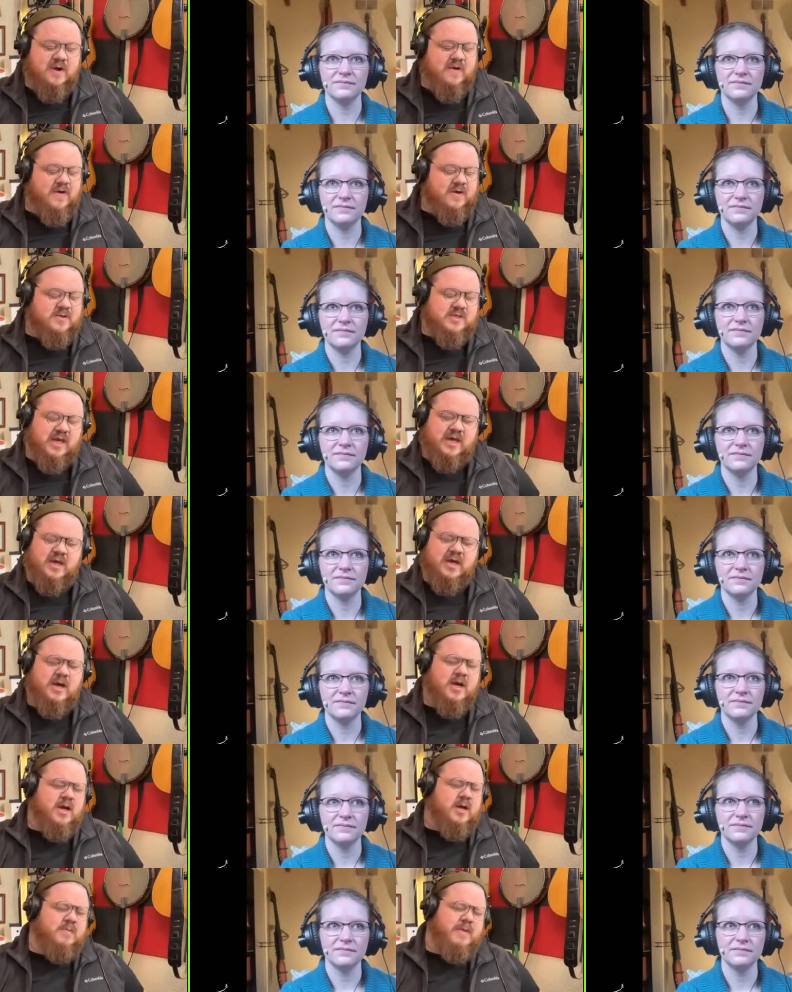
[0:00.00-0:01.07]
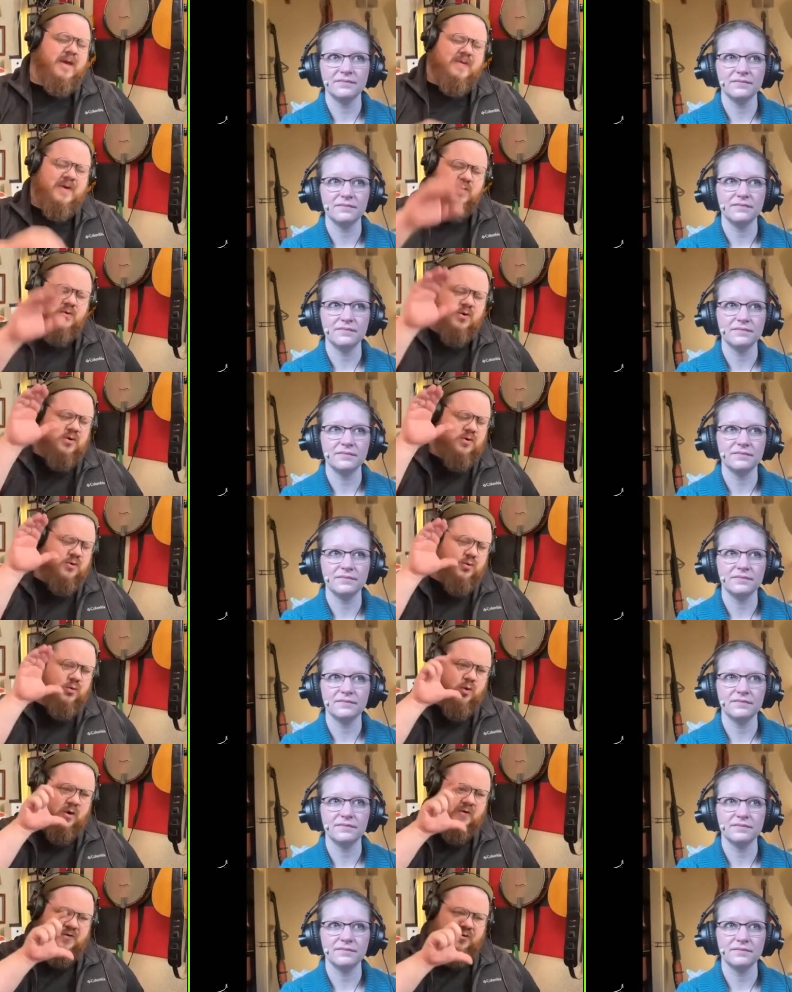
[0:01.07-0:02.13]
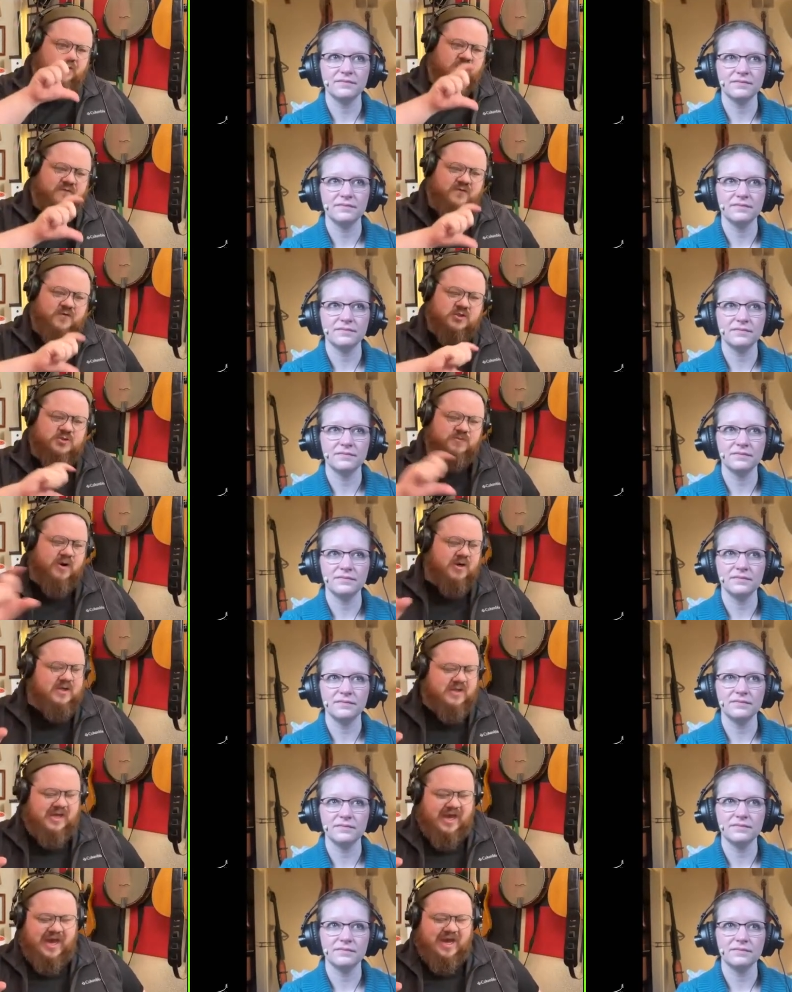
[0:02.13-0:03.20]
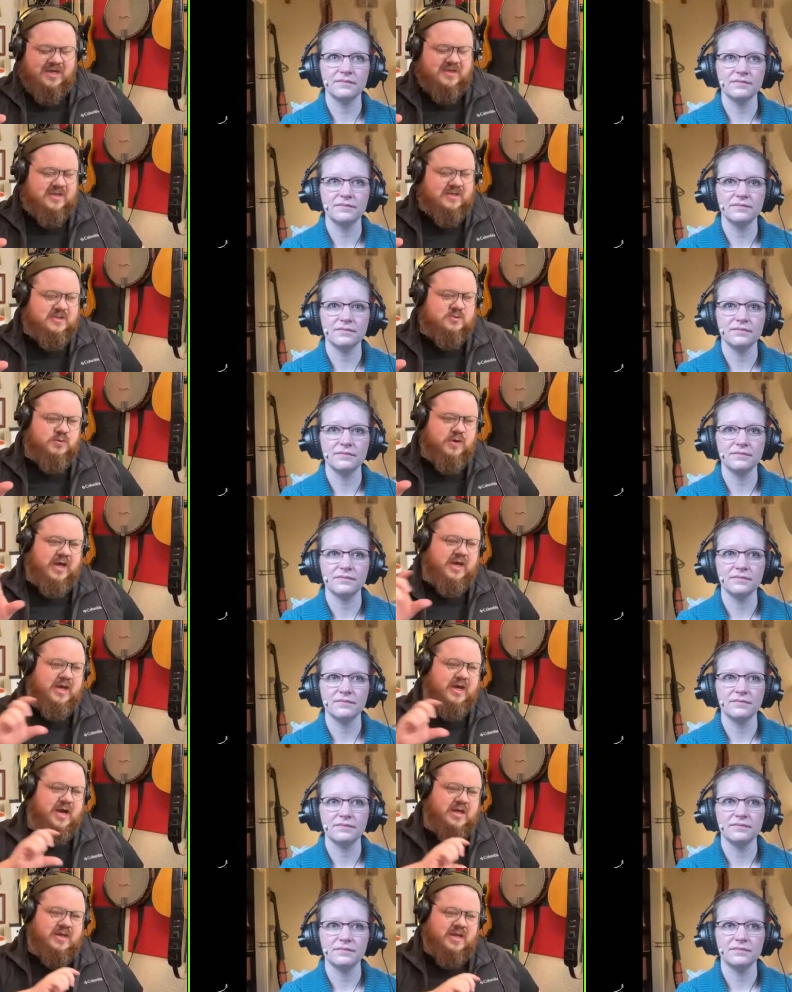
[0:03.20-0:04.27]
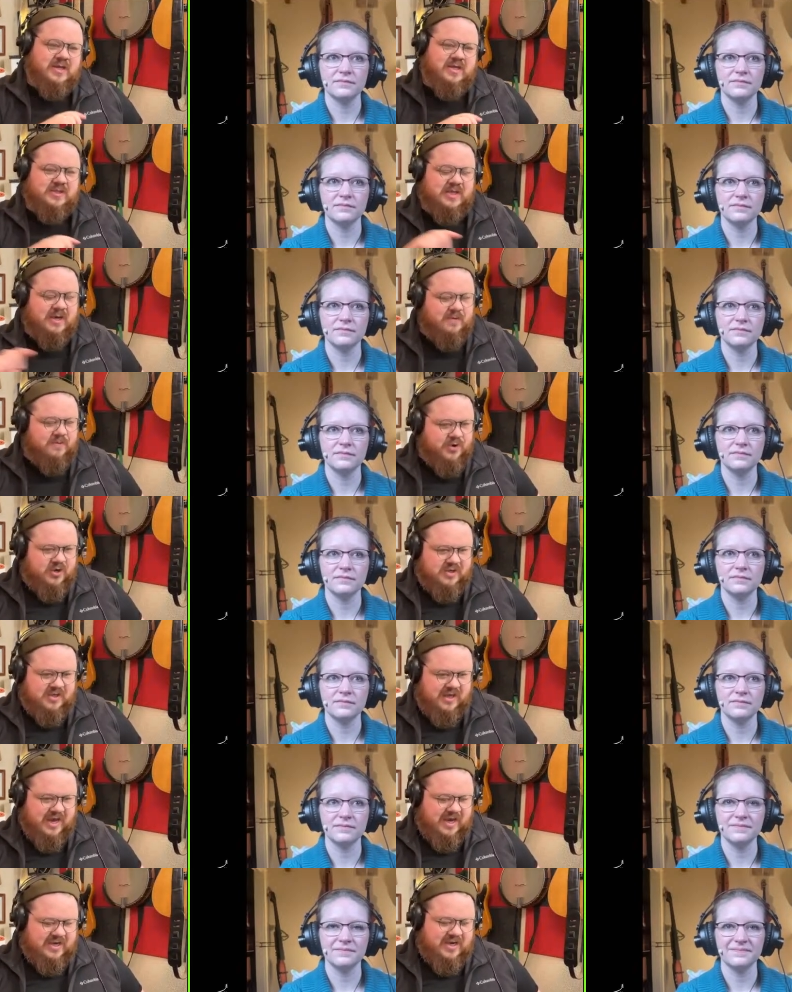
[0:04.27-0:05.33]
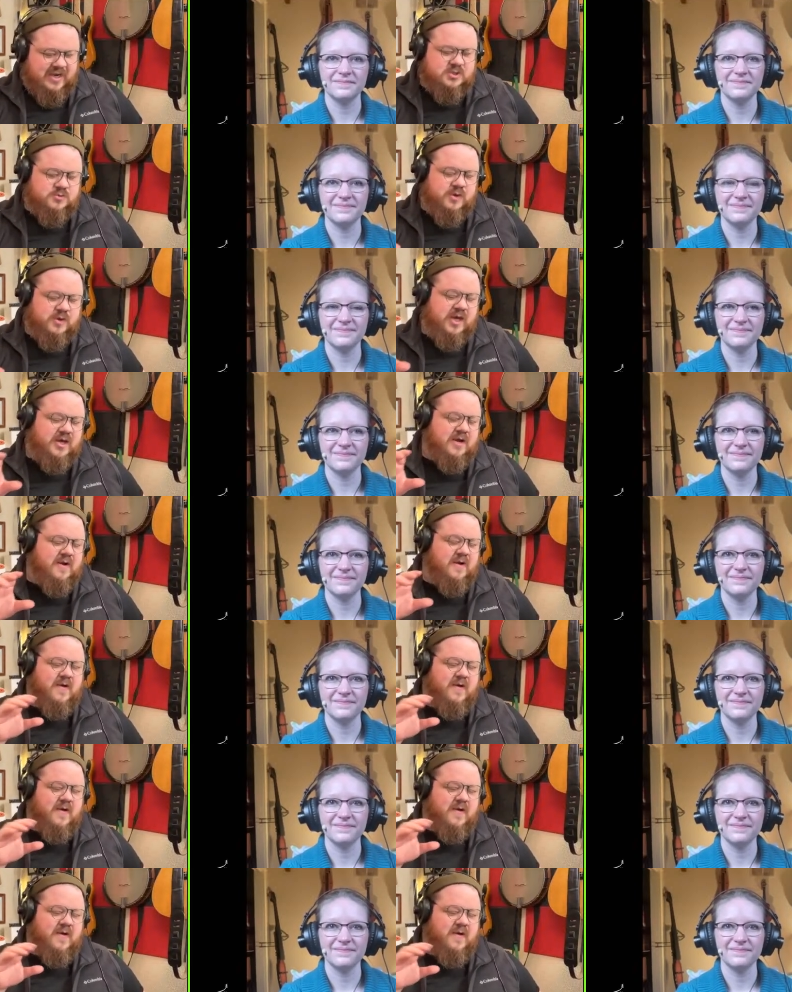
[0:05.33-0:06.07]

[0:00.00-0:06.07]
Speaker 1: I was like, maybe we'll work through the first part of the A this week and then the second part of the A next week